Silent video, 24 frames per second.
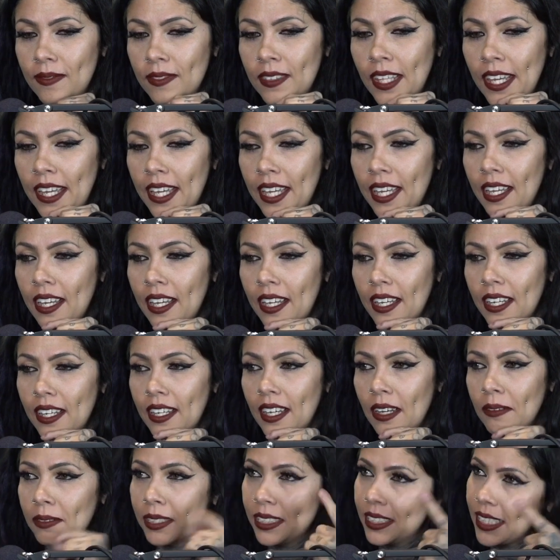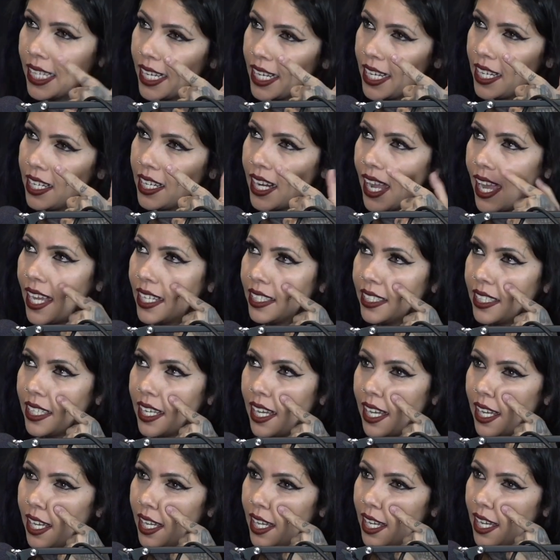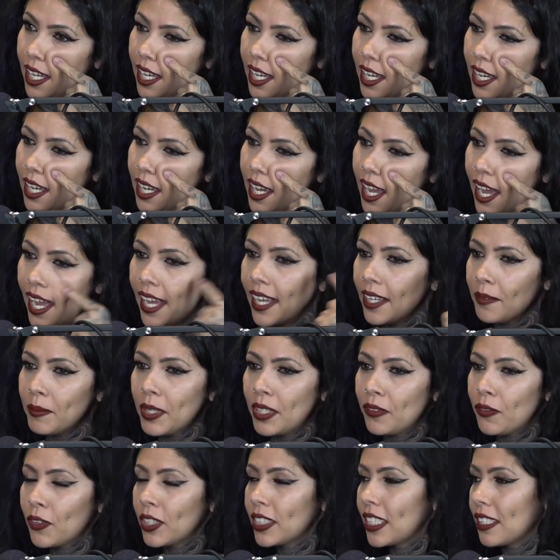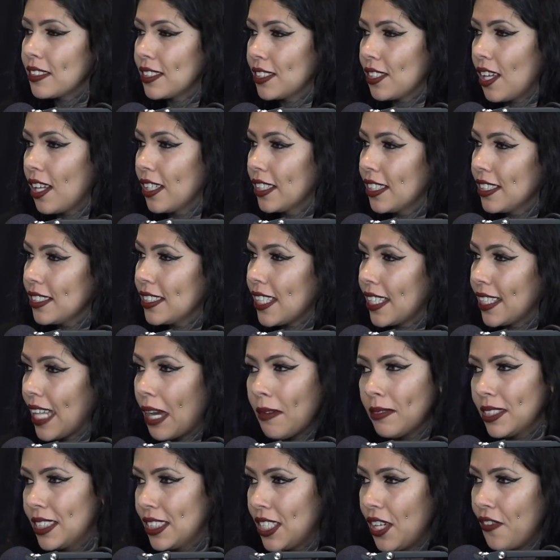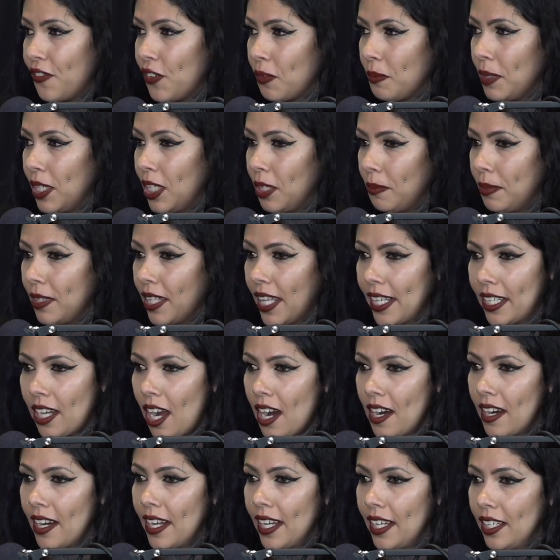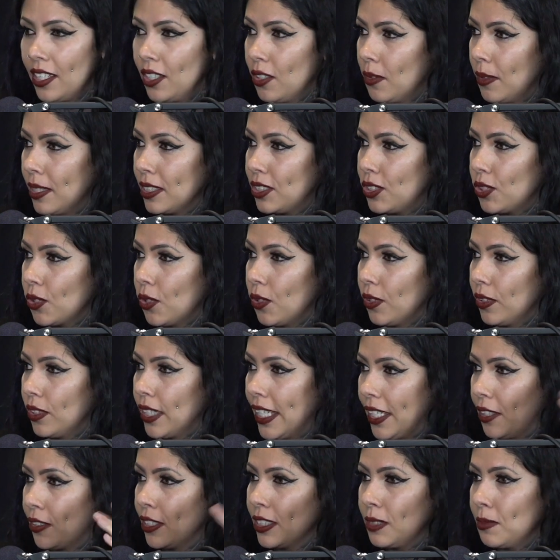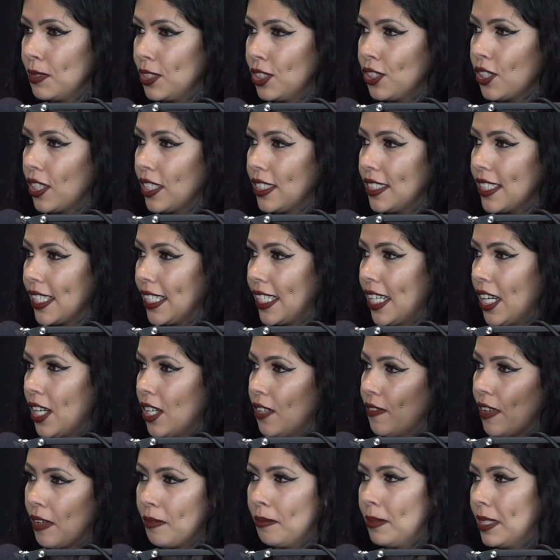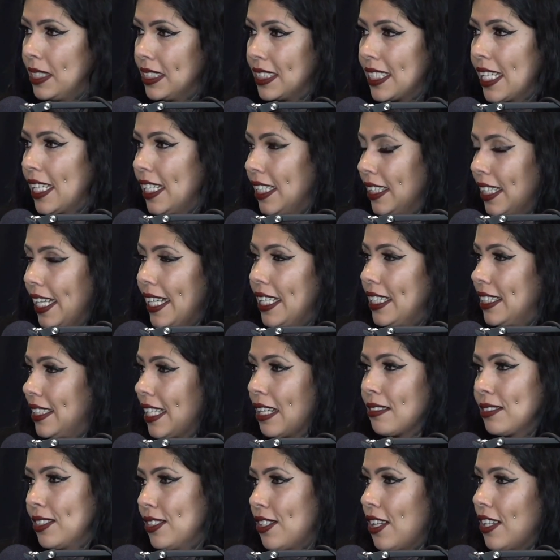I was there and I made $4,000, and that was enough for me to be like, all right, you know what, sold. Like, Christmas is already taken care of. Everybody's getting, like, $1,000.